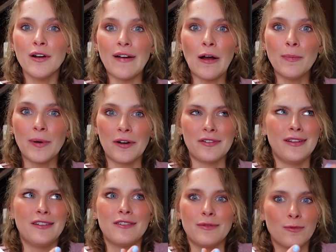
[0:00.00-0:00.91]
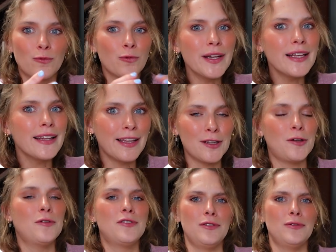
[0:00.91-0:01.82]
of outbursts is really
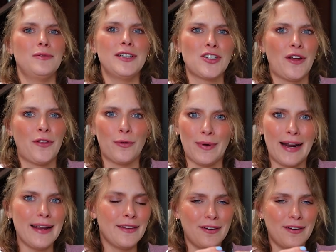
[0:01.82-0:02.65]
close to each other, right?